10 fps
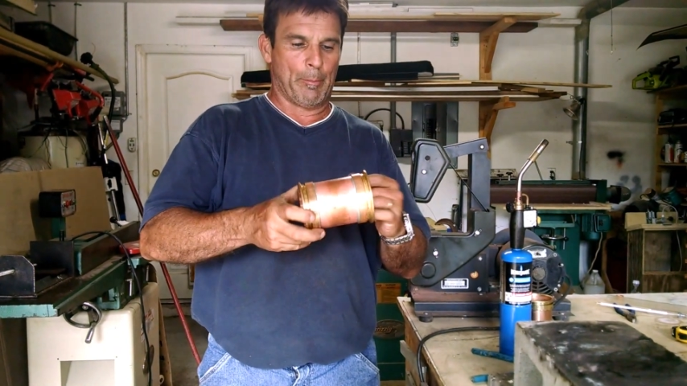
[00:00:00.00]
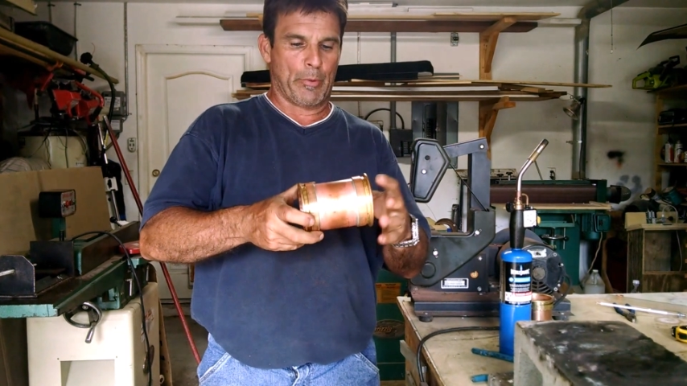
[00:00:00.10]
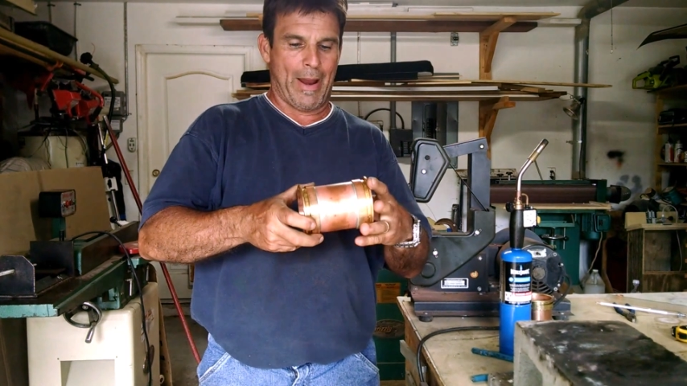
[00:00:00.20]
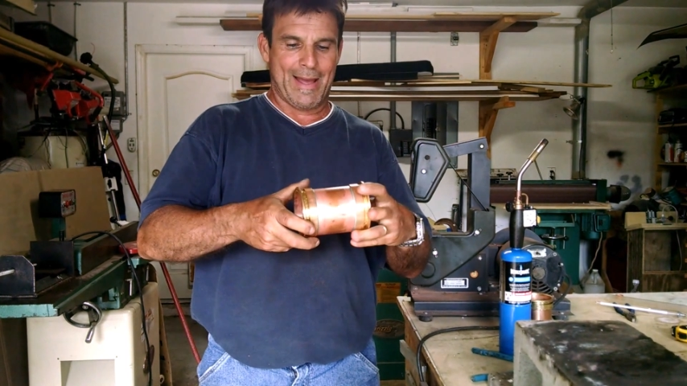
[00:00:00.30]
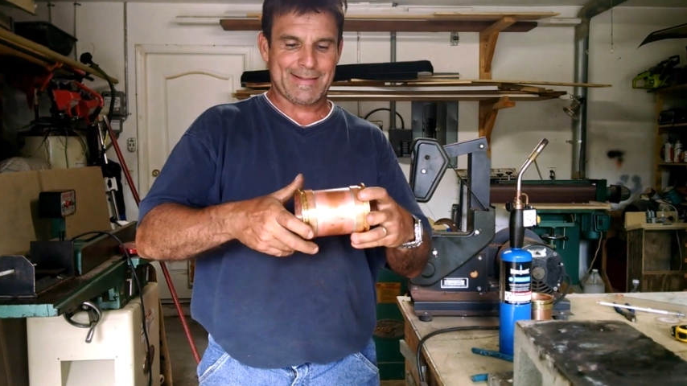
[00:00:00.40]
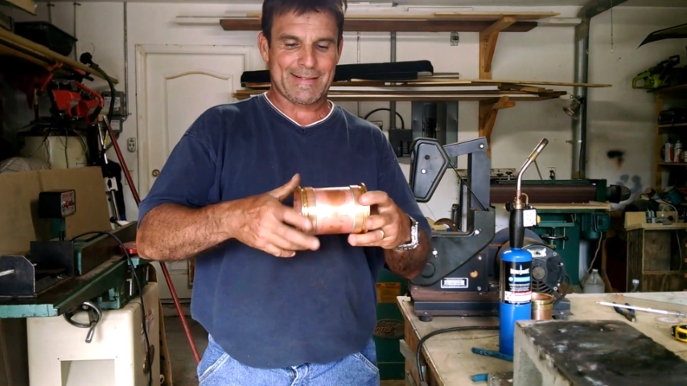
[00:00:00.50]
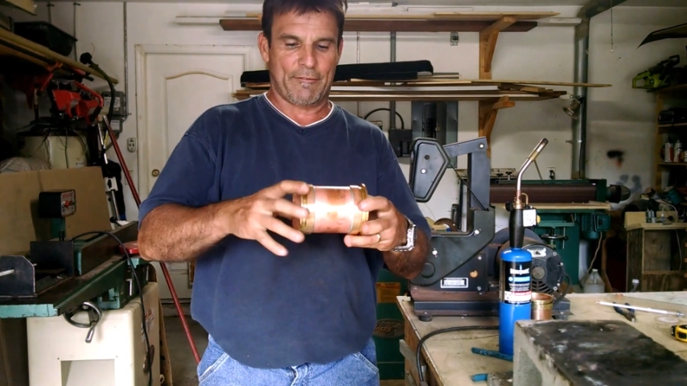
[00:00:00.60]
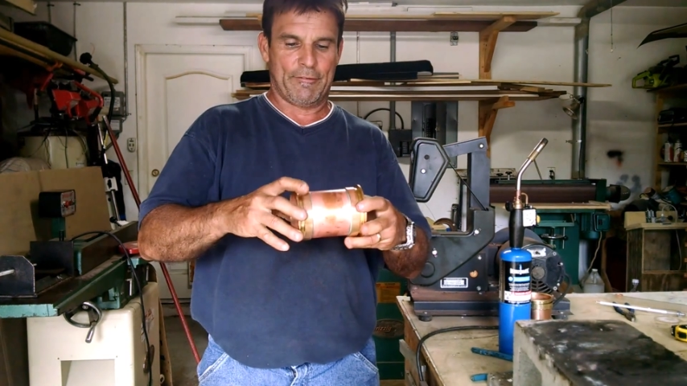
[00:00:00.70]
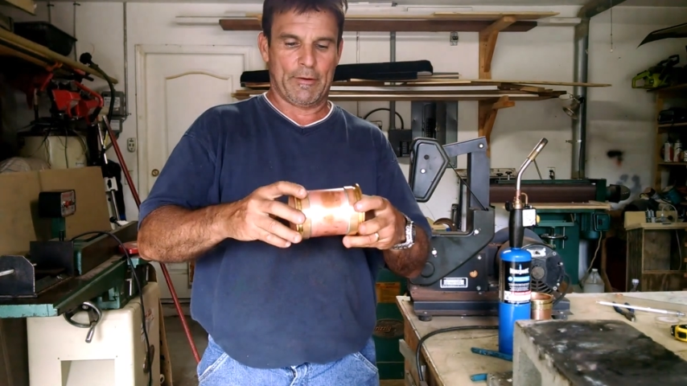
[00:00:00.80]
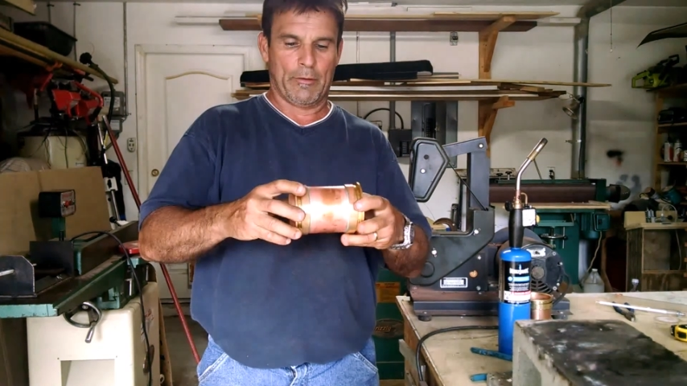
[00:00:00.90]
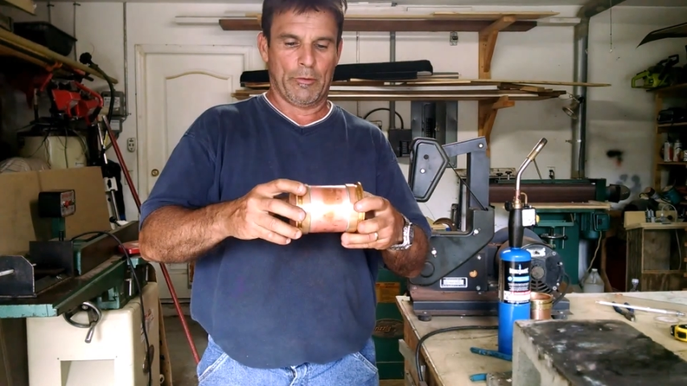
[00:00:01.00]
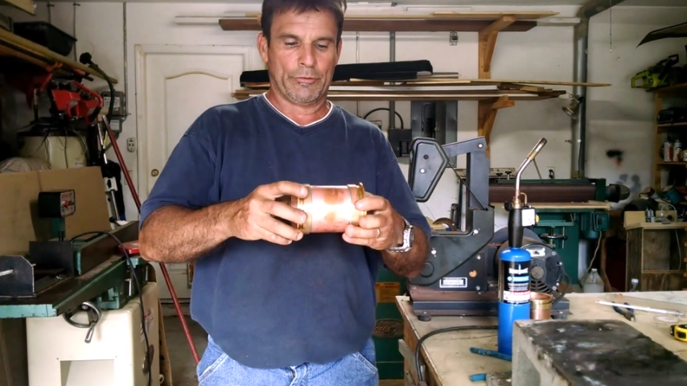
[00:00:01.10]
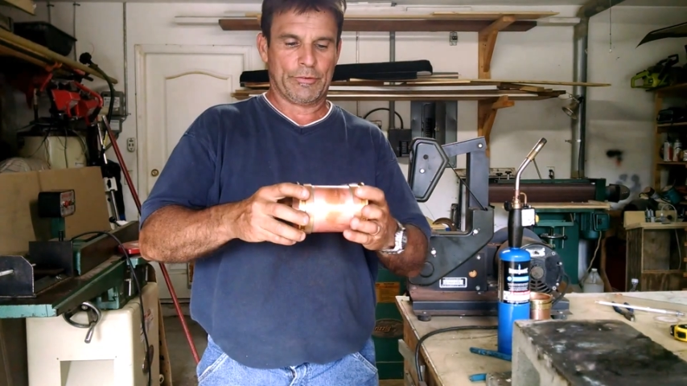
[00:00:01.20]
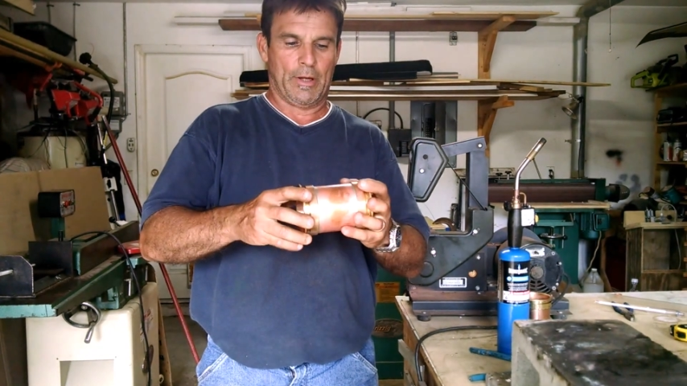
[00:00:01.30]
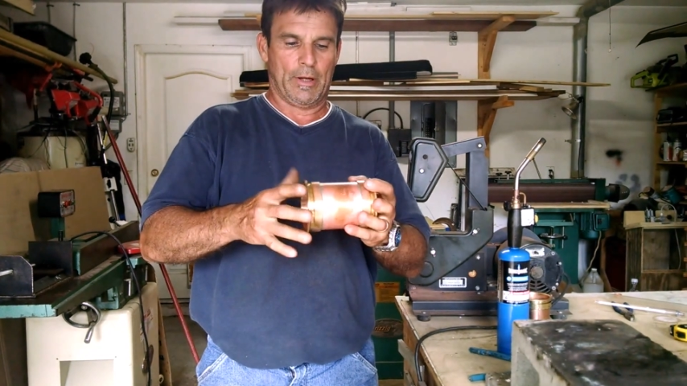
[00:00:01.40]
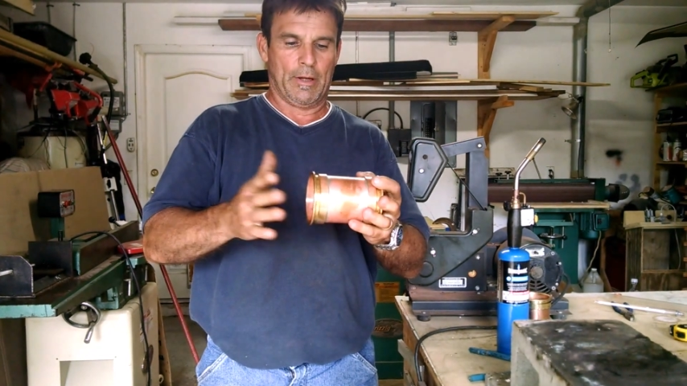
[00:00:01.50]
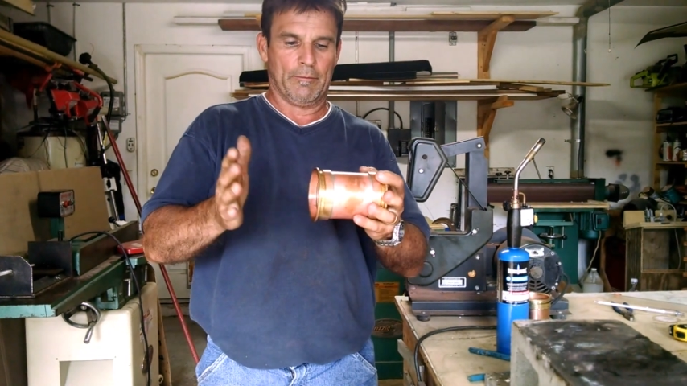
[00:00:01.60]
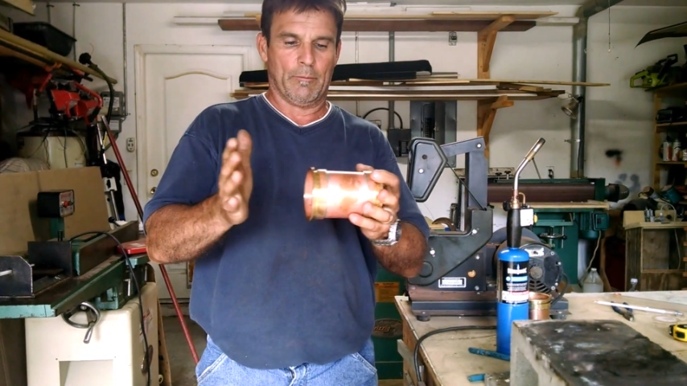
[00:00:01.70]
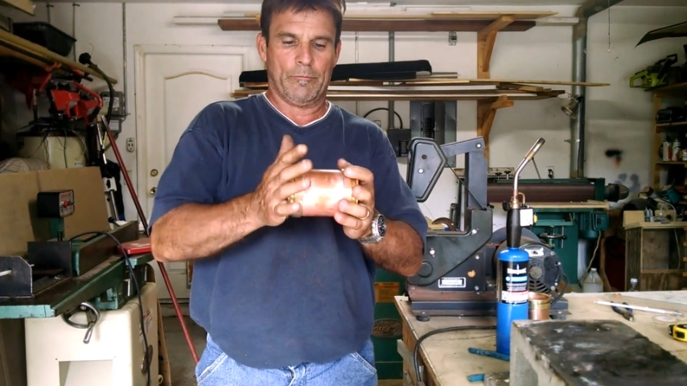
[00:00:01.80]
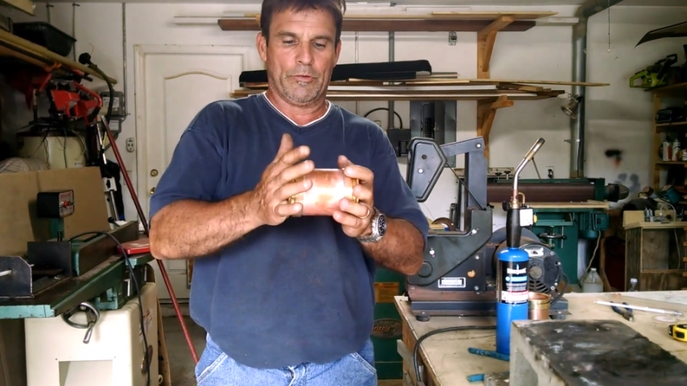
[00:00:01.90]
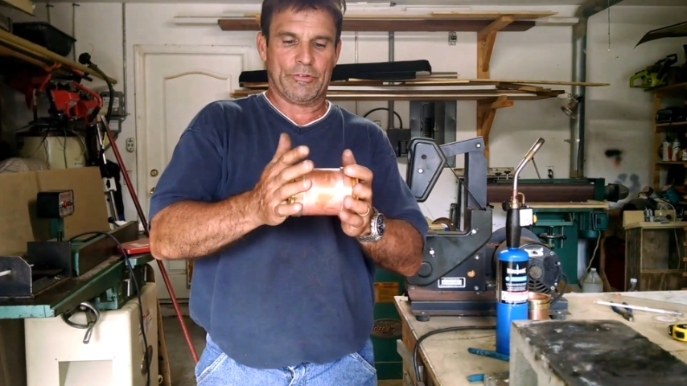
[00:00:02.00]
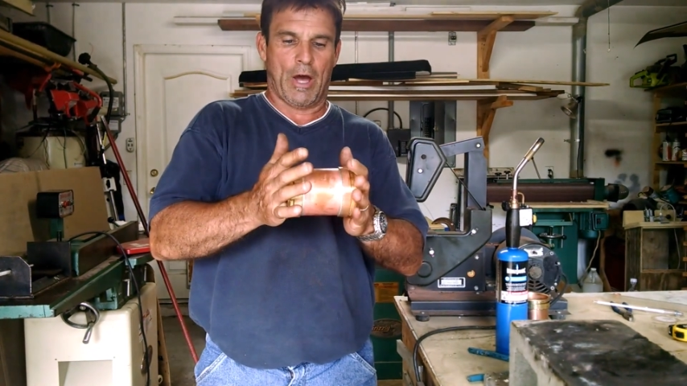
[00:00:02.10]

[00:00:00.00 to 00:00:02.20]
brass ferrules uh,